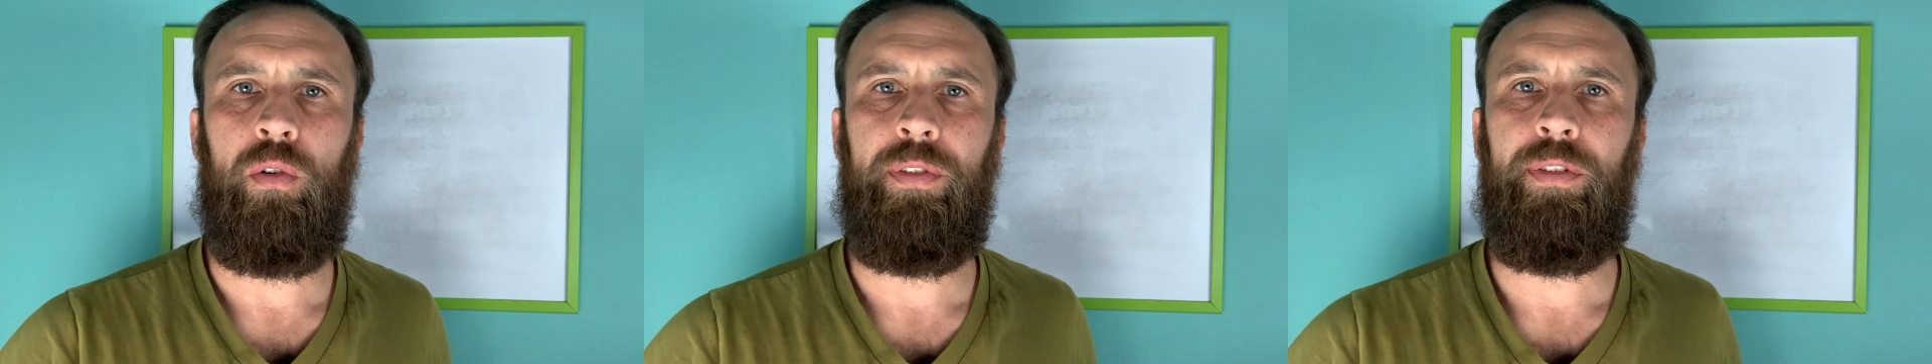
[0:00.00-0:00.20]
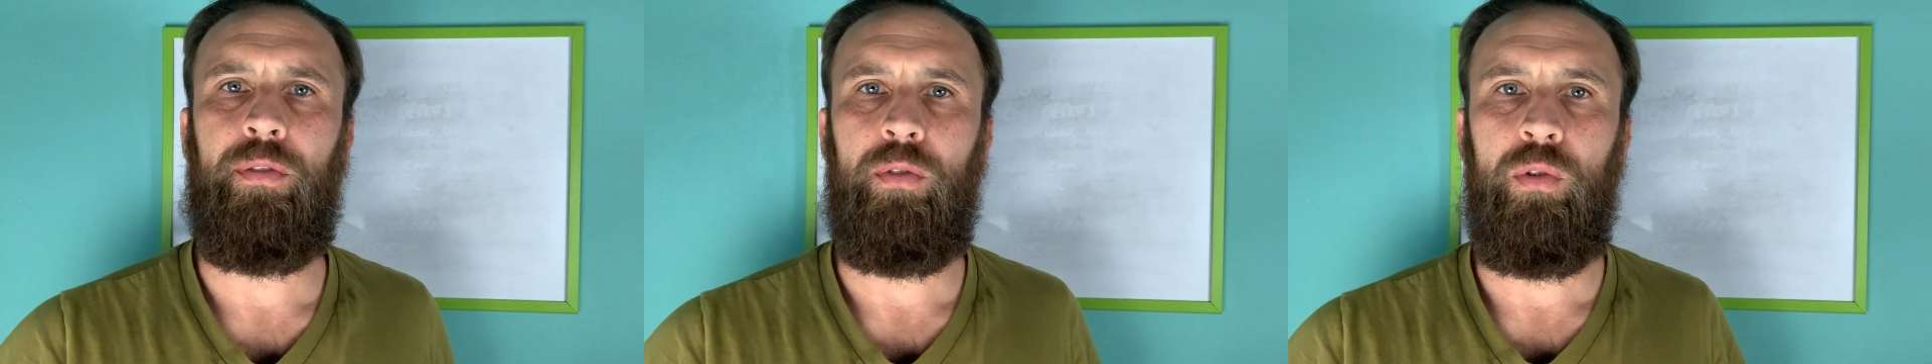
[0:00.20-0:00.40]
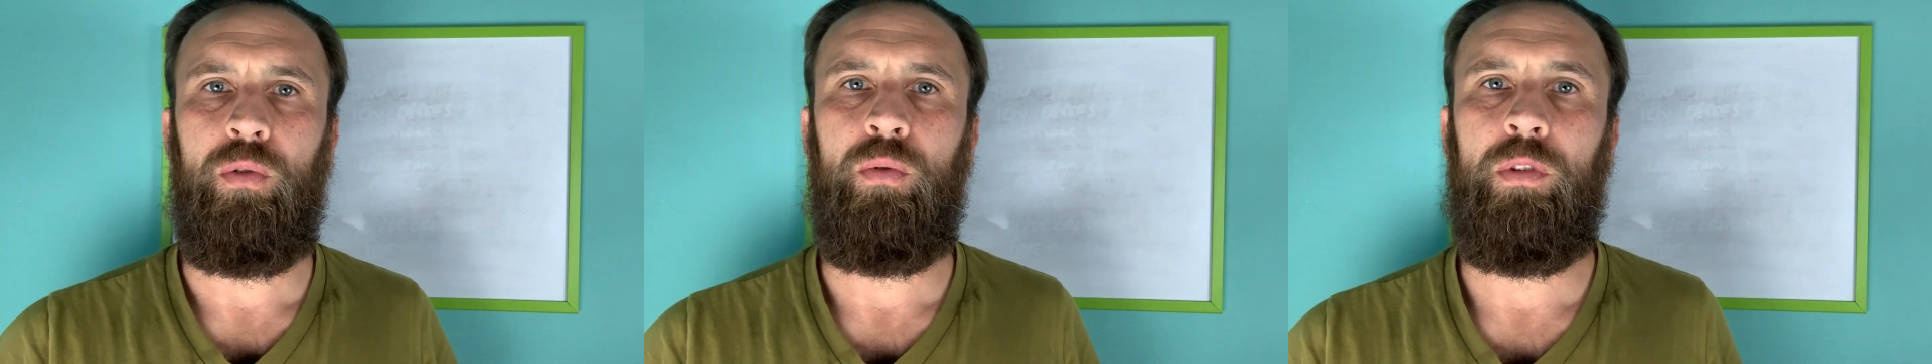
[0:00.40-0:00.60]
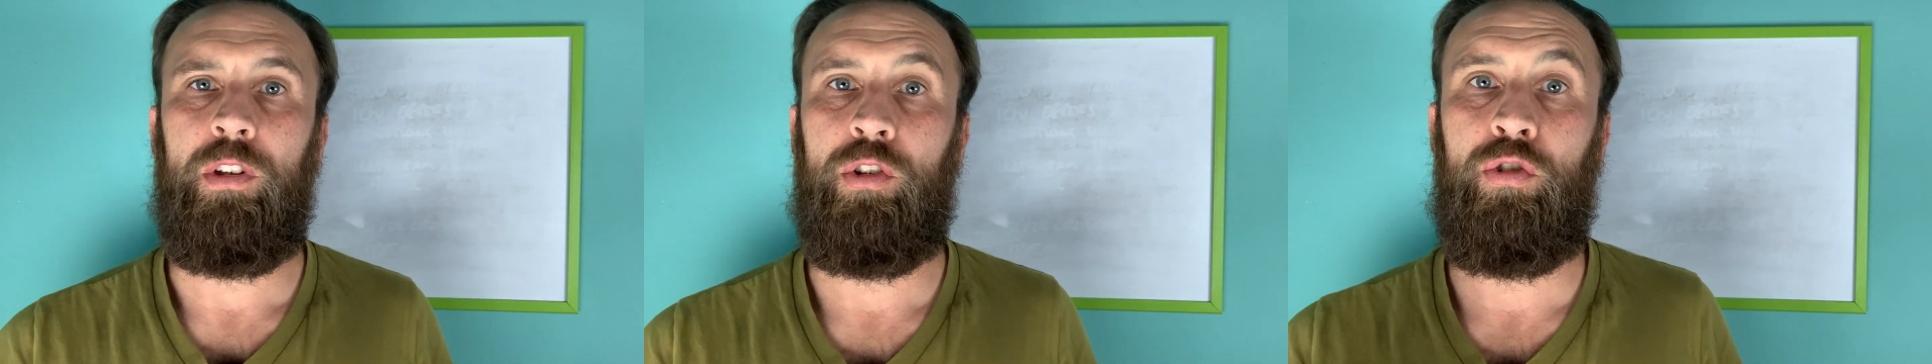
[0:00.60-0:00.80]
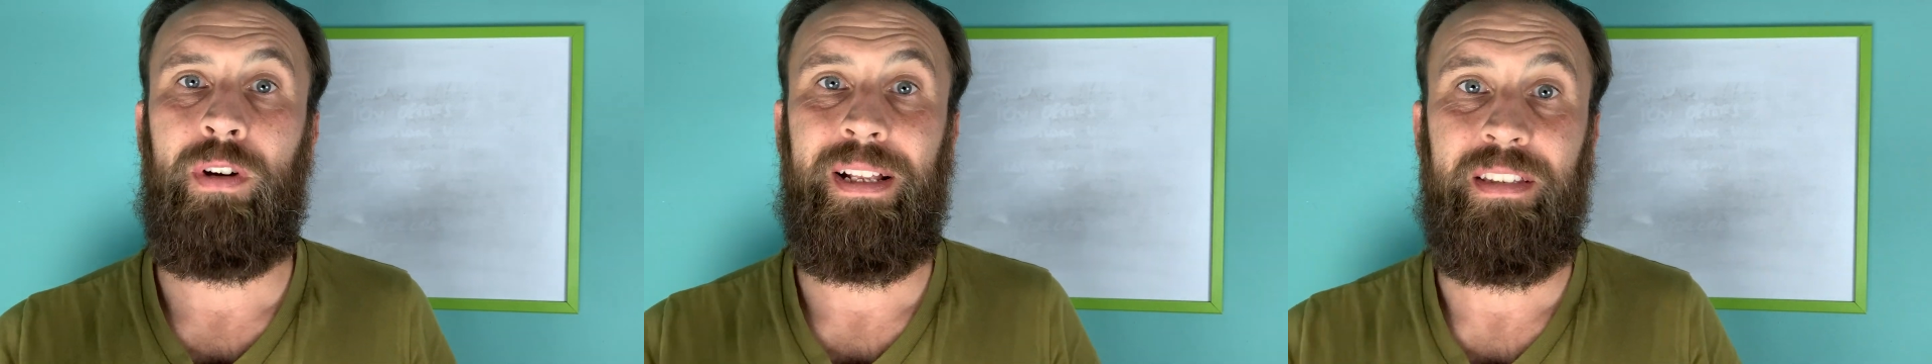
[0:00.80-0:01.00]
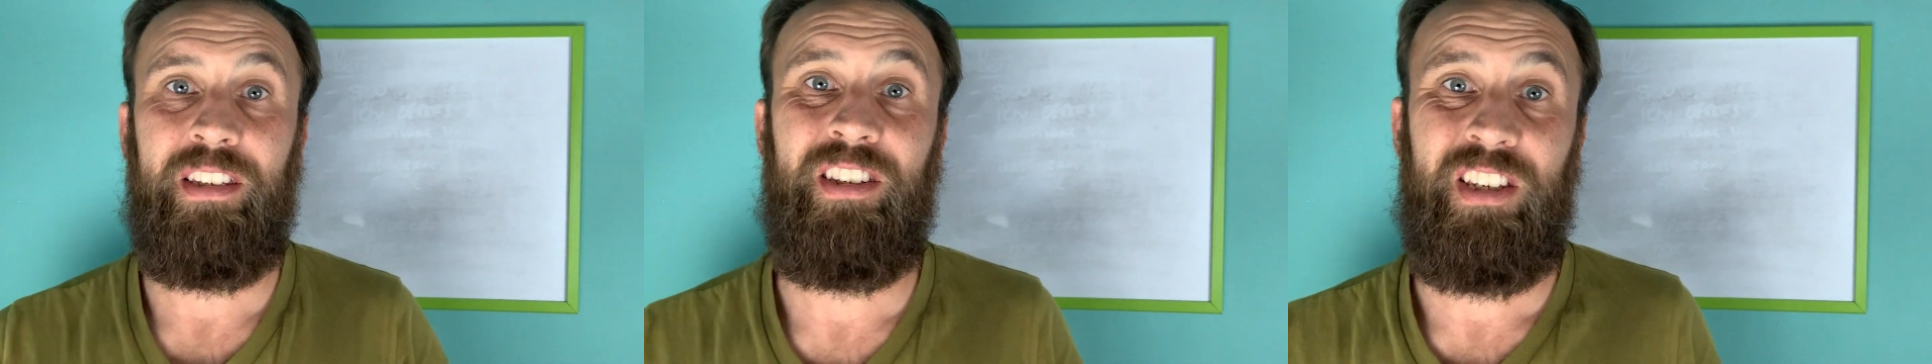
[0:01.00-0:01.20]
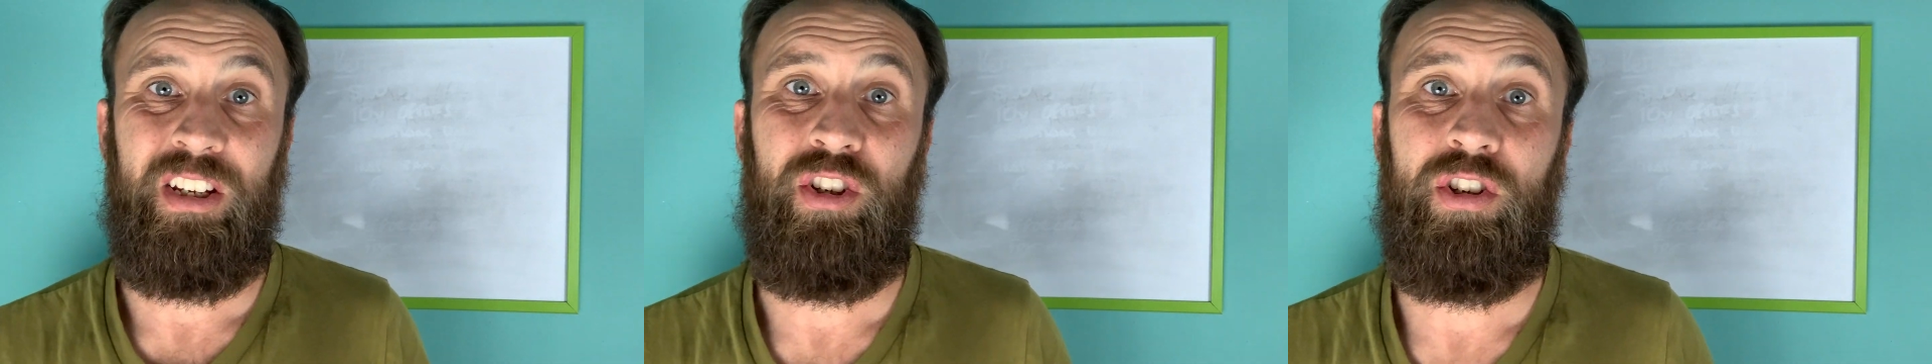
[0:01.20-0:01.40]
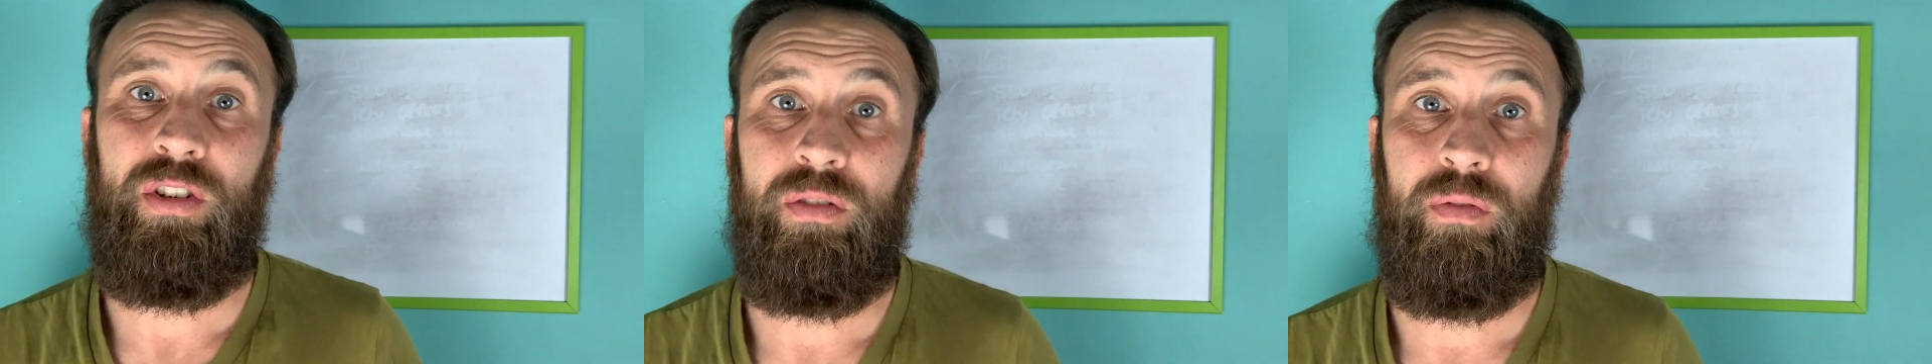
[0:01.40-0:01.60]
through the
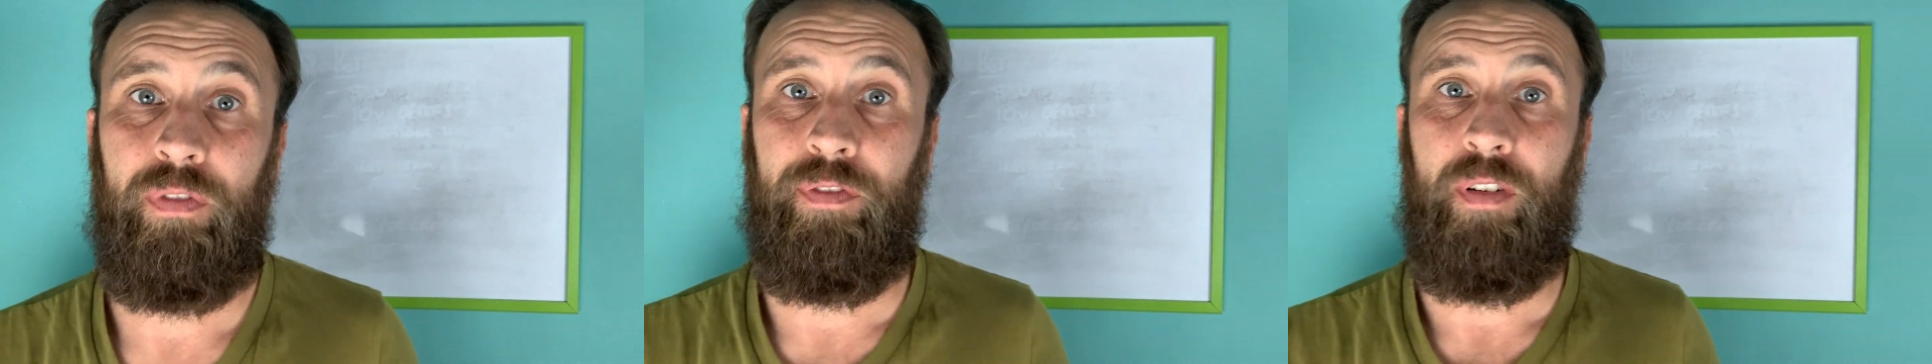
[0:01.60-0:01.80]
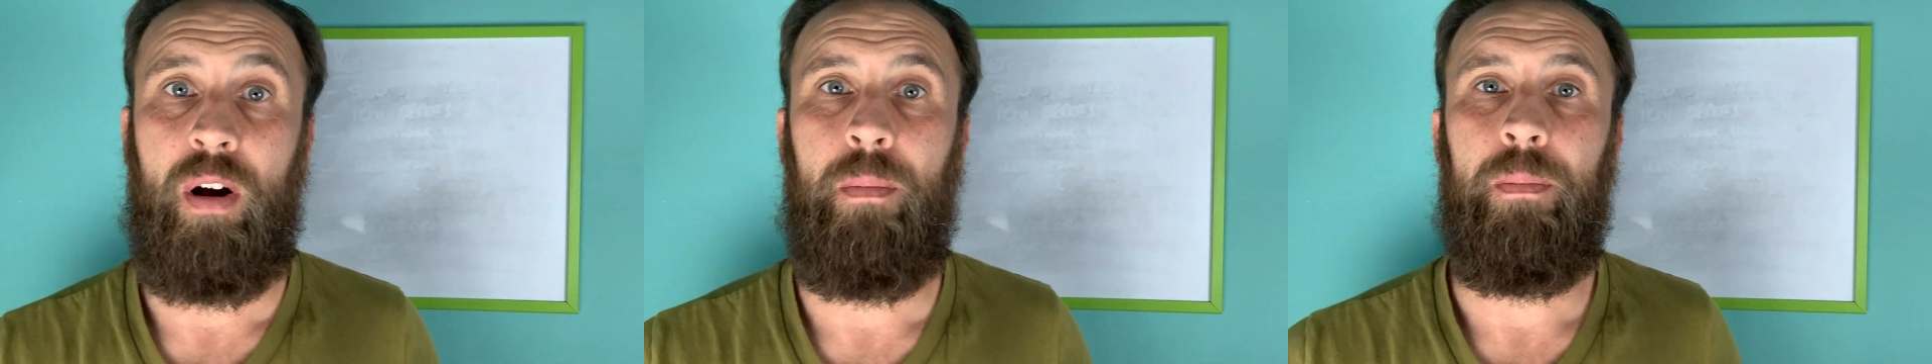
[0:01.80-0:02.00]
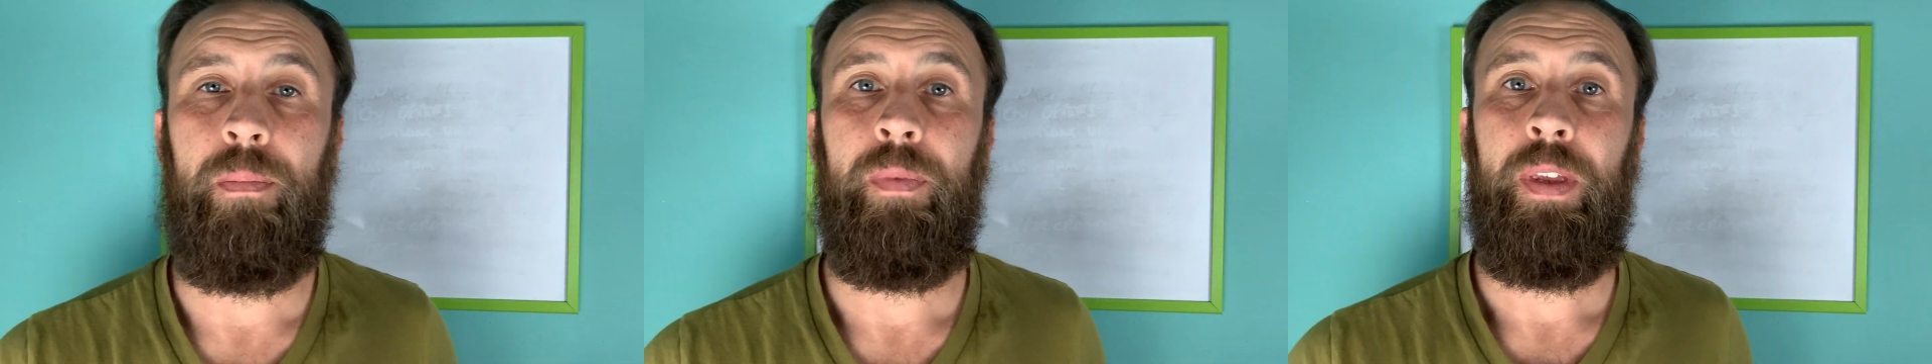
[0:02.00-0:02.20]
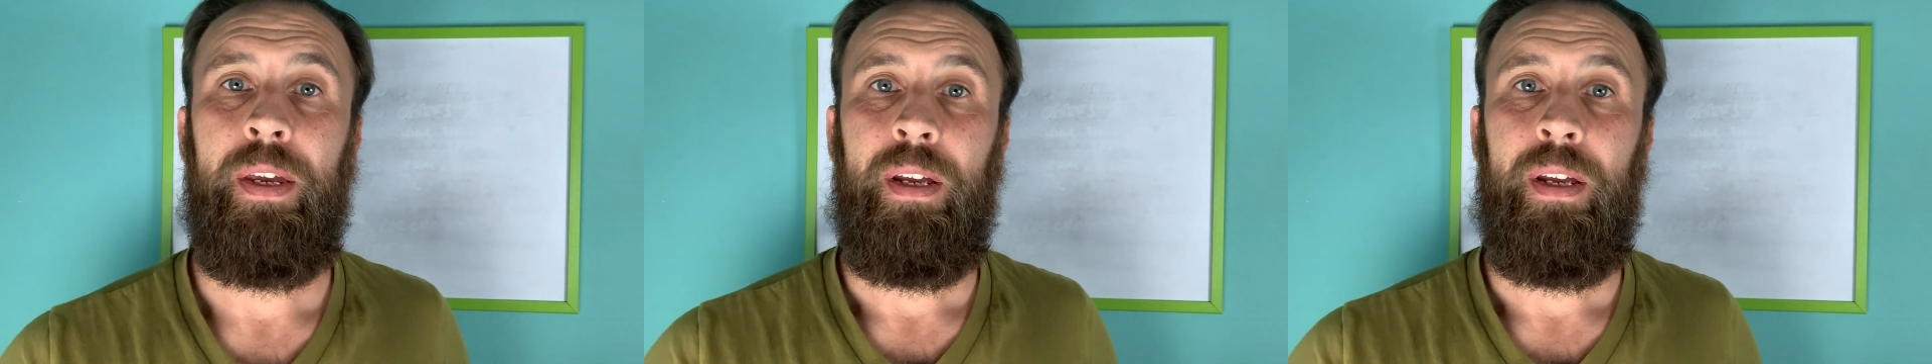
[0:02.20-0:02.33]
transition from,